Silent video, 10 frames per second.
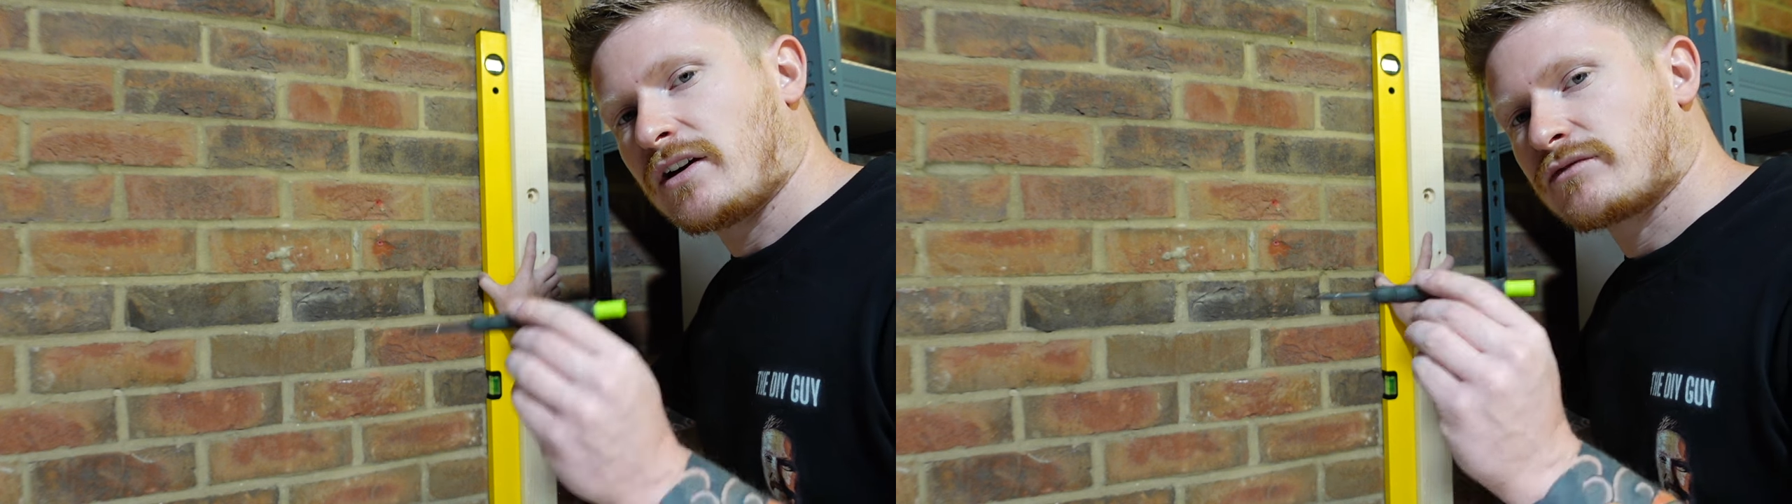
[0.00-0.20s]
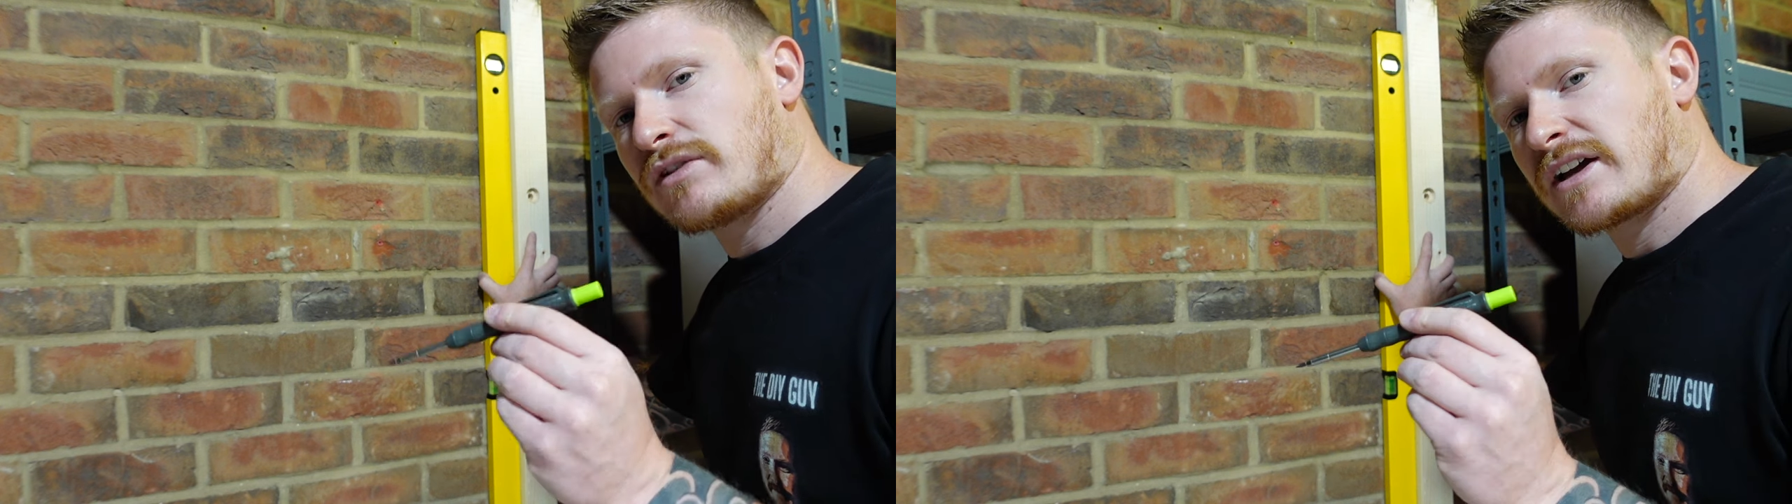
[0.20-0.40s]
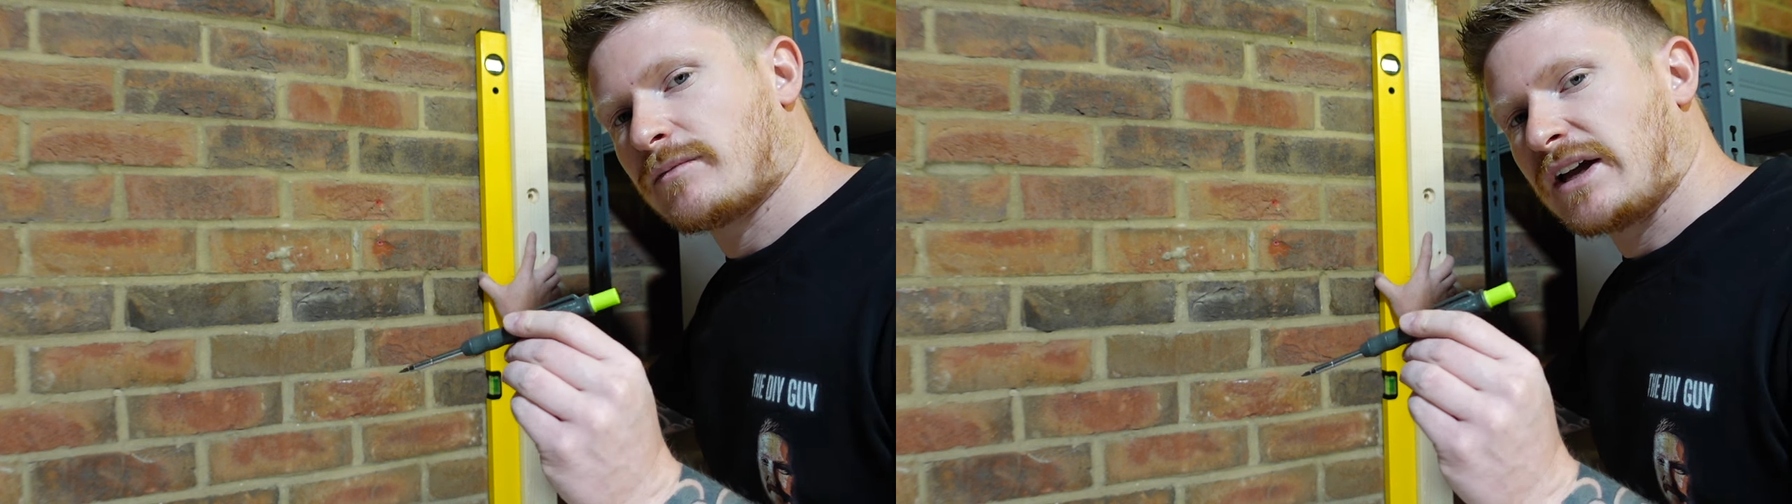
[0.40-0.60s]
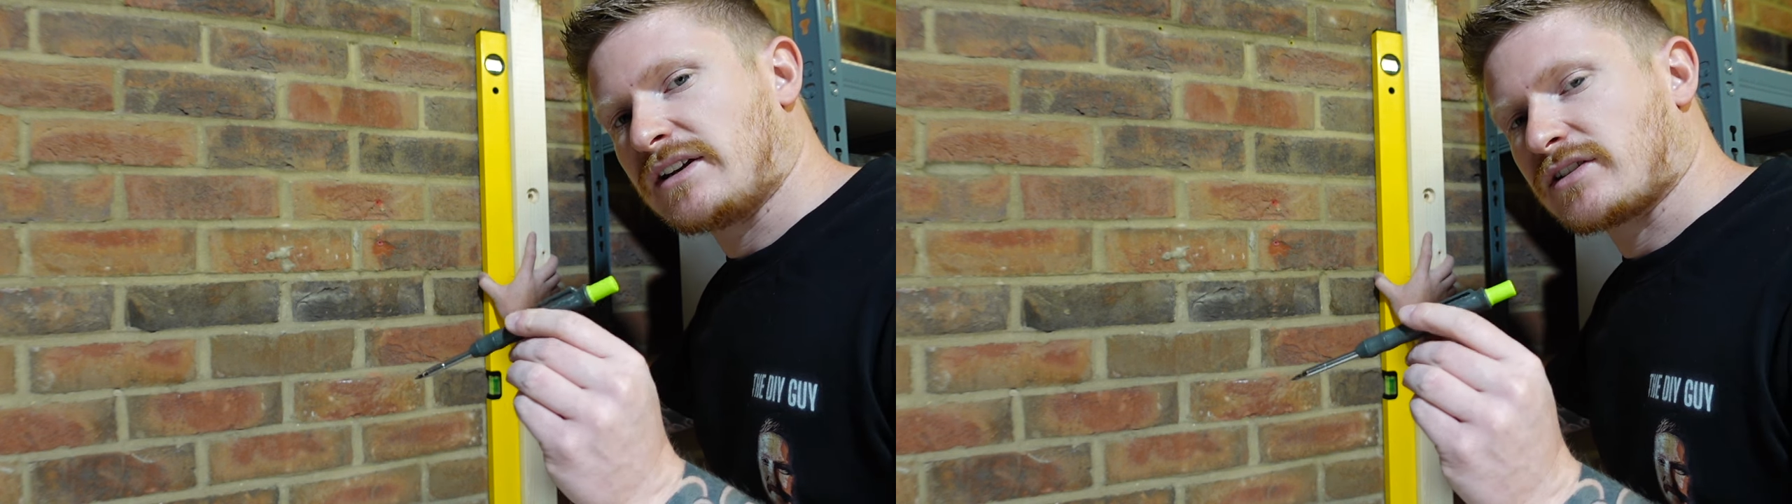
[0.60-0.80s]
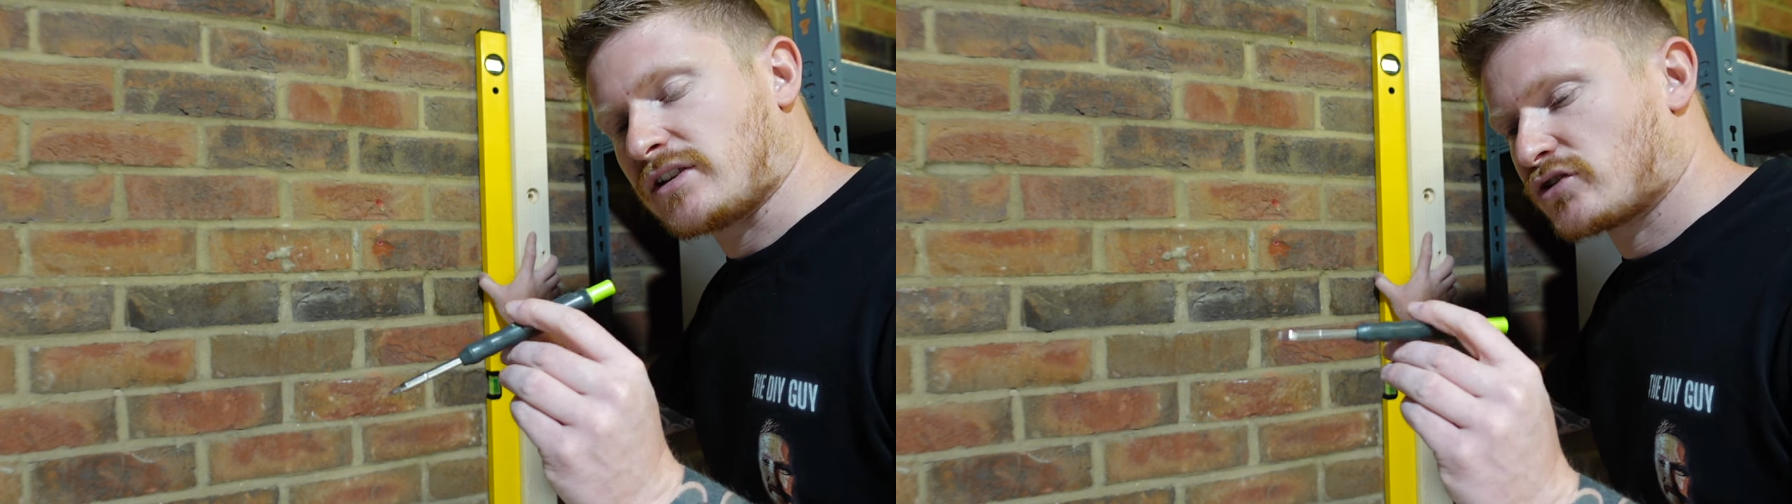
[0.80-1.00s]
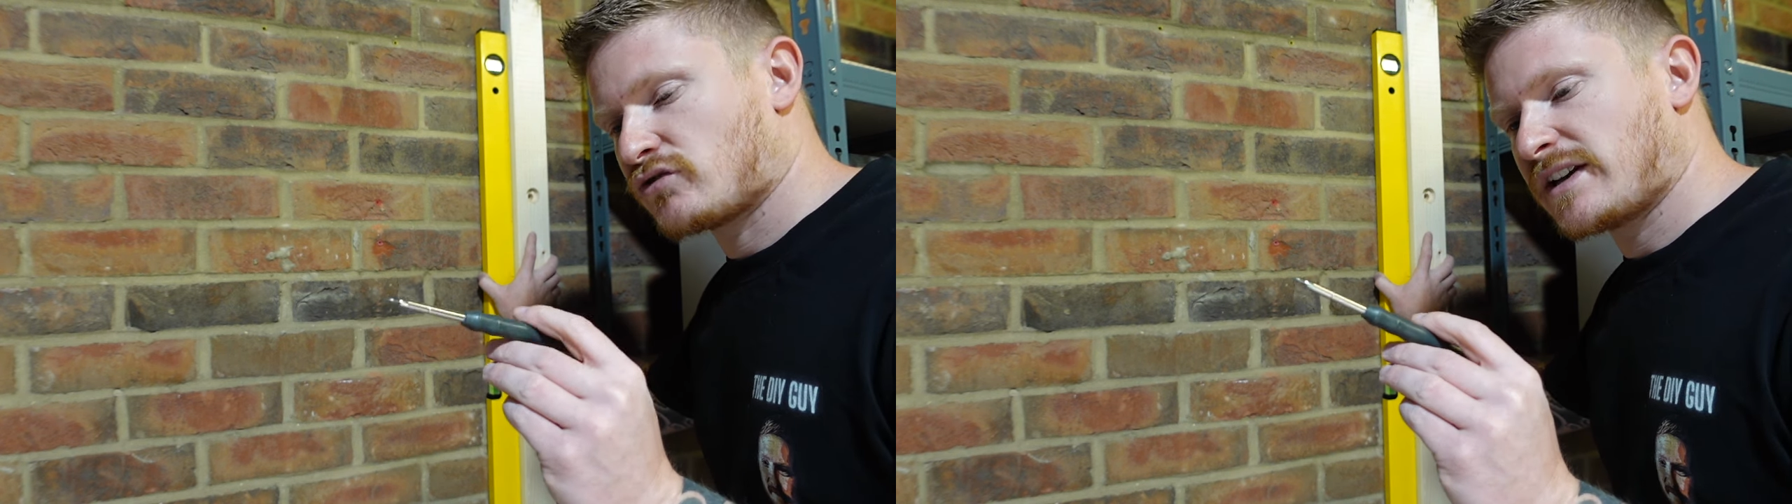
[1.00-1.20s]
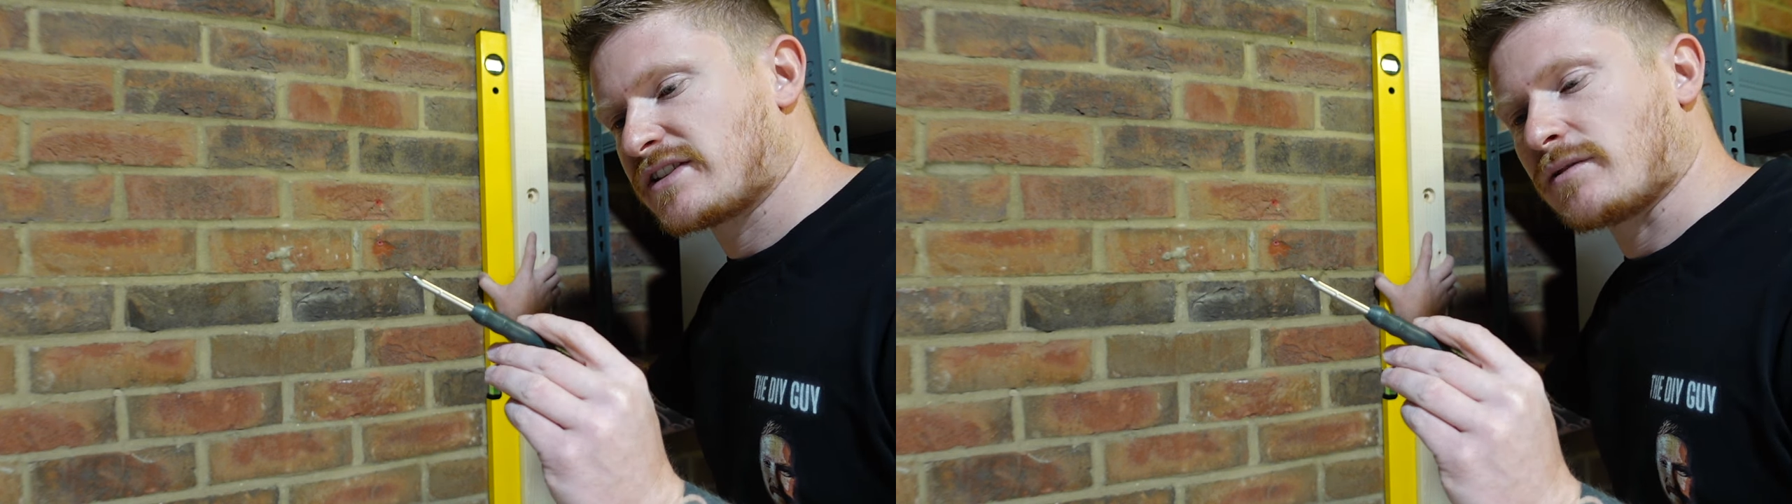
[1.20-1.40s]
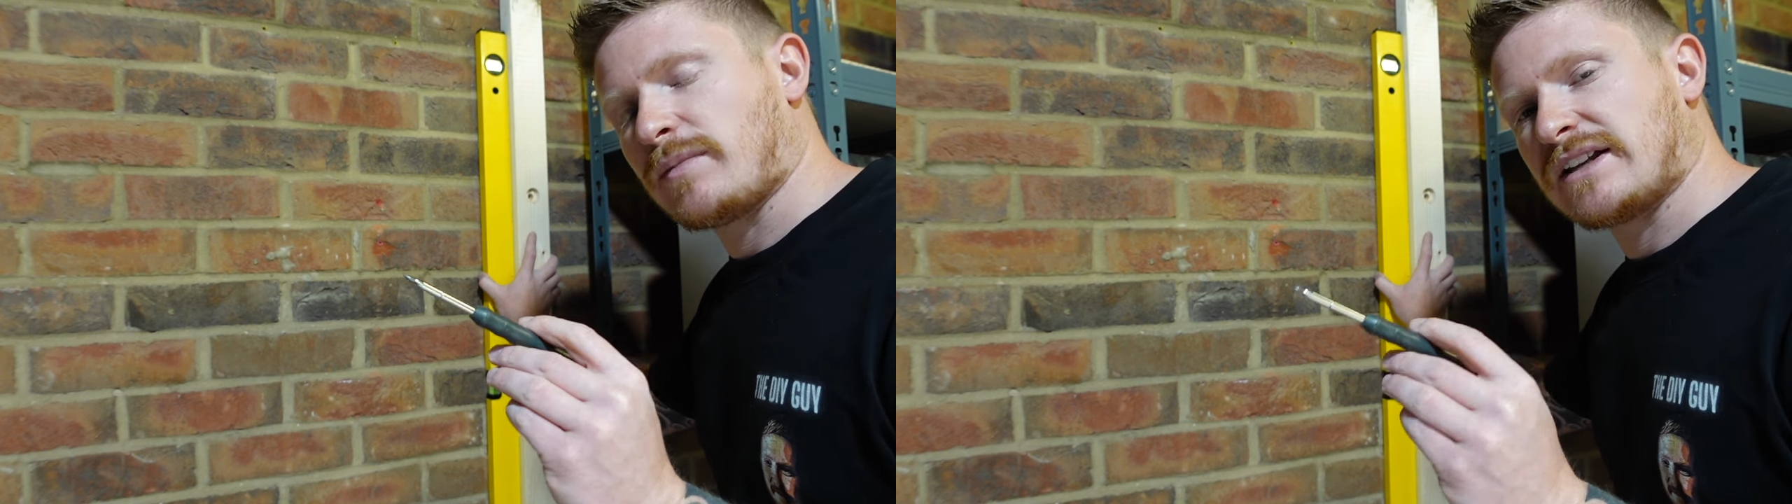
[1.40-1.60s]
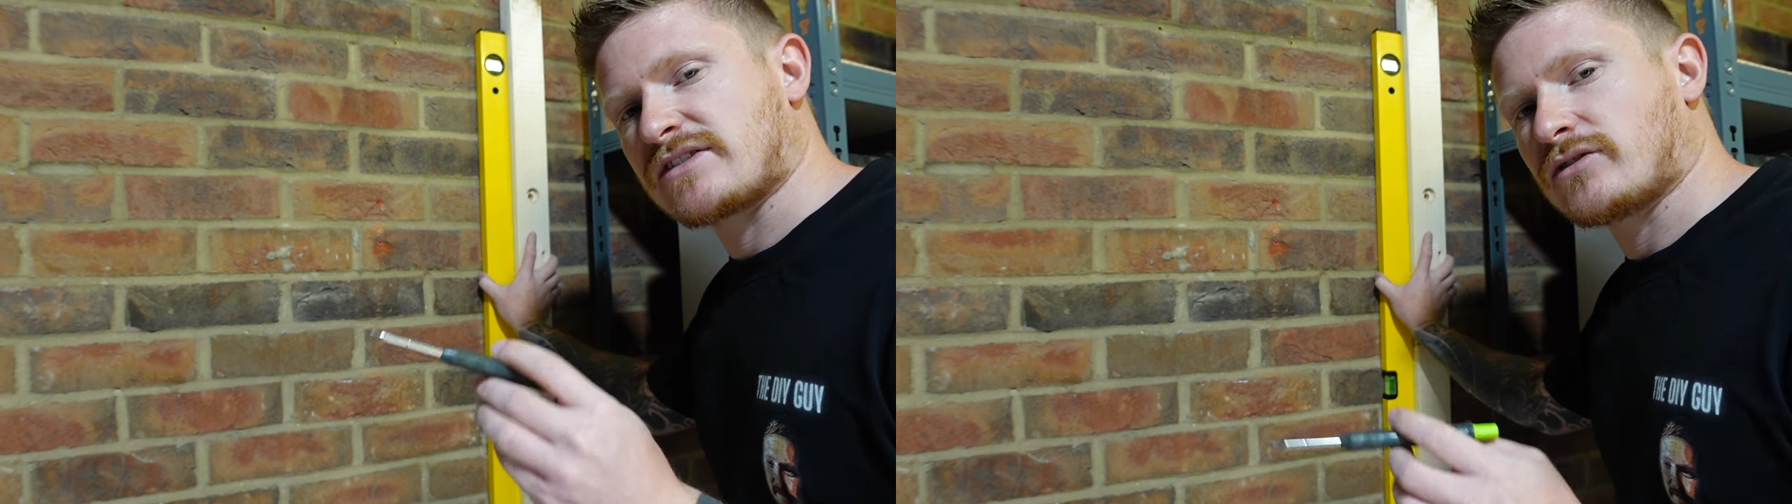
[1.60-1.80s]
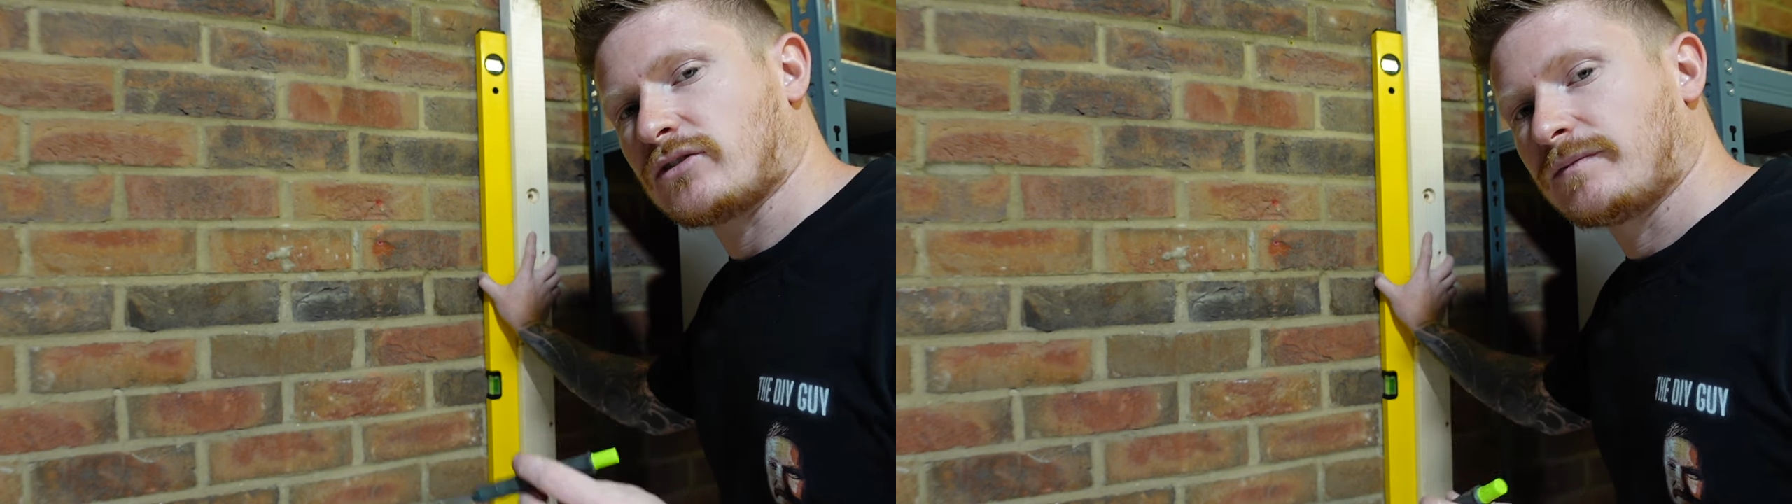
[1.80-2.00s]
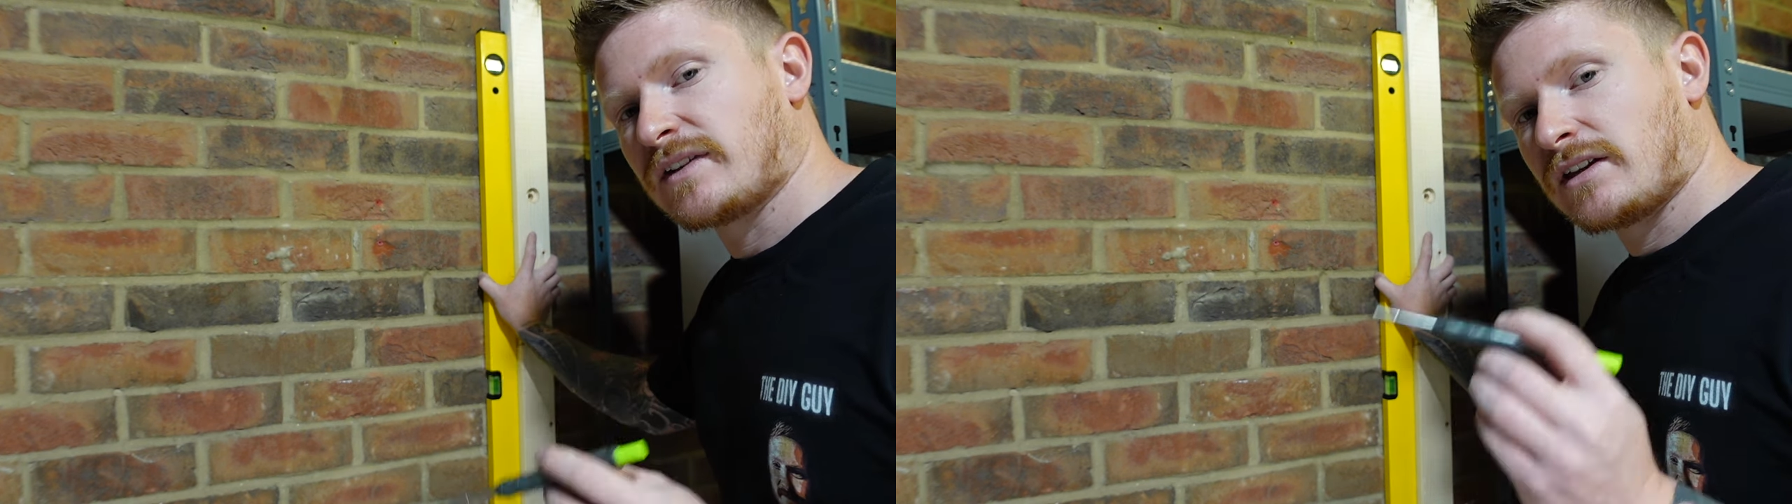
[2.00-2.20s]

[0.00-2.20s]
I'd recommend a tracer pencil.